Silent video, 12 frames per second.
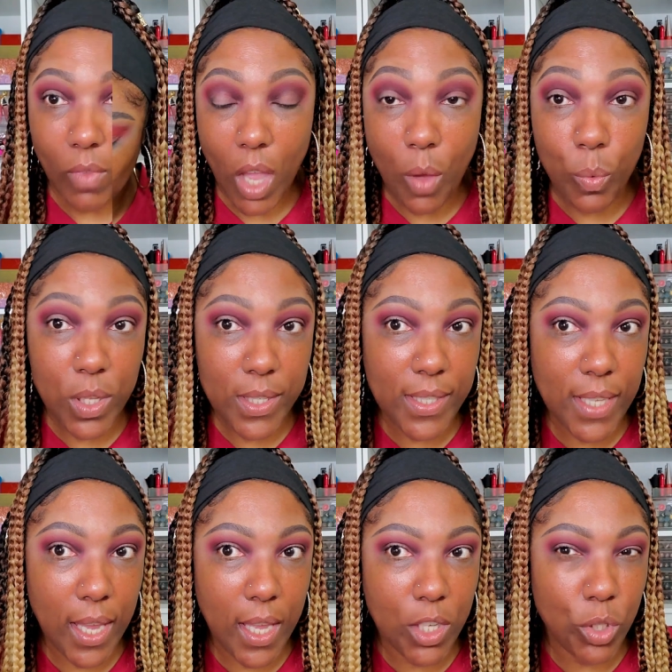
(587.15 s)
I will
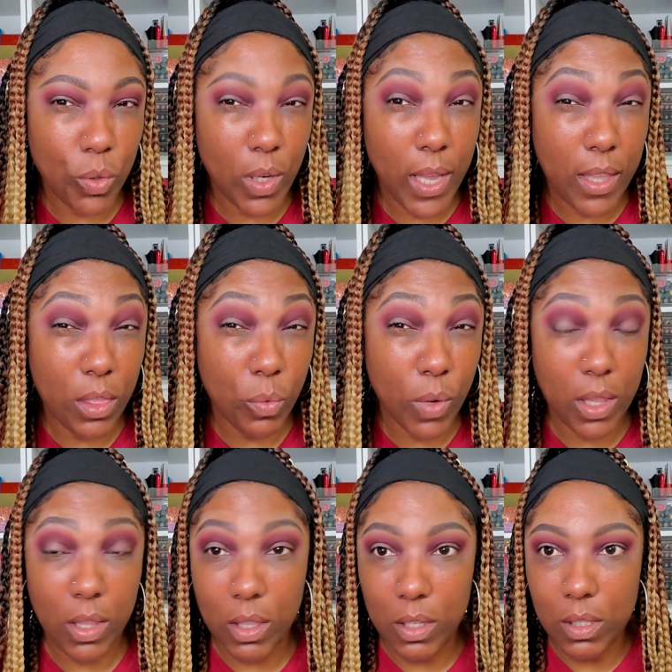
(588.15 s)
say I do like the way
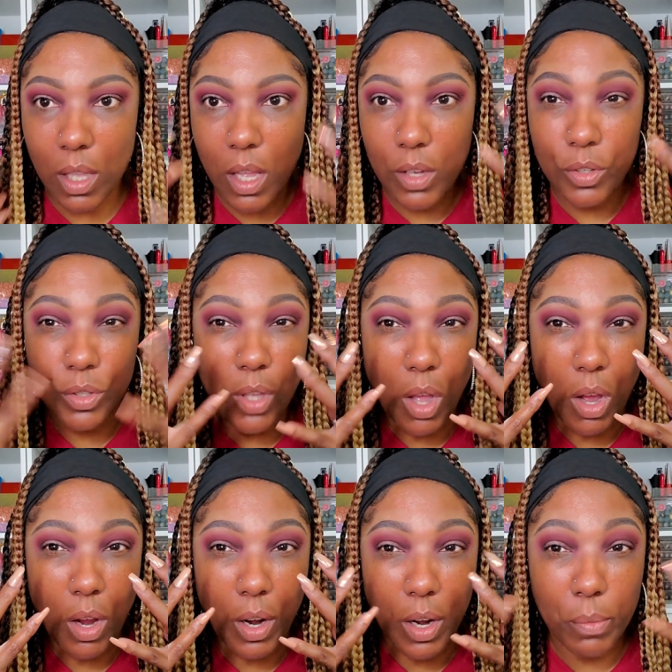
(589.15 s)
that these colors
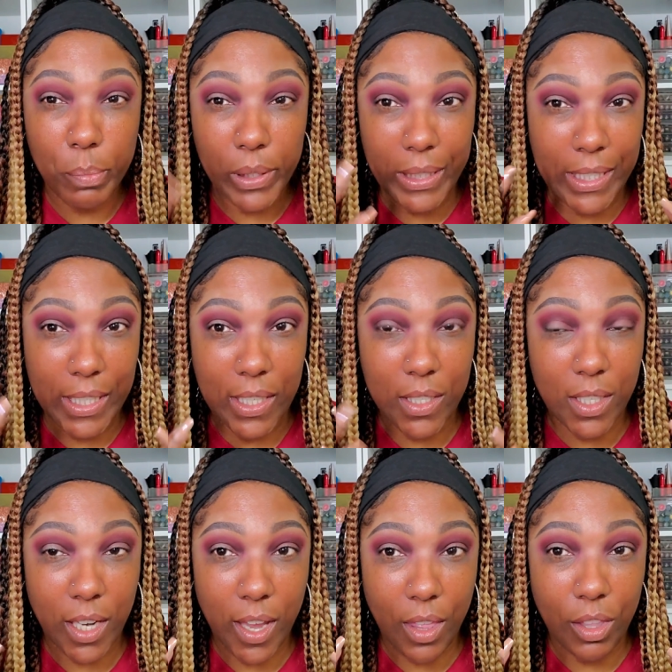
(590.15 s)
are blending
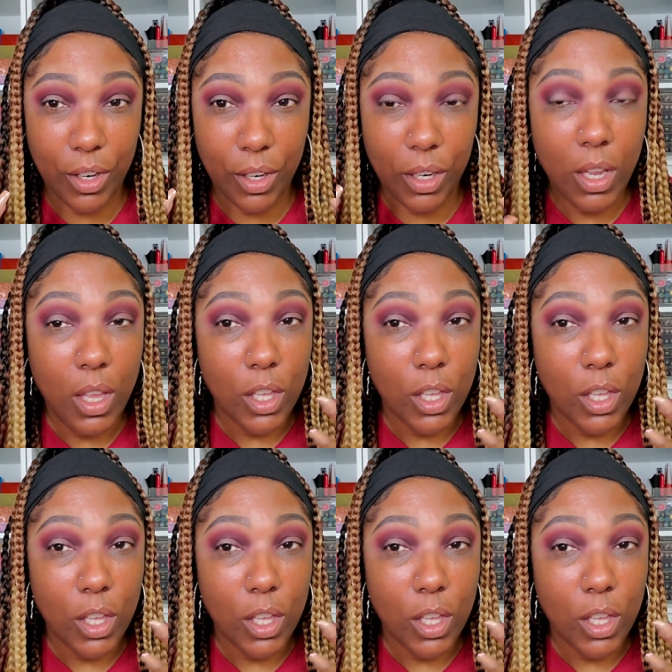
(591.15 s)
together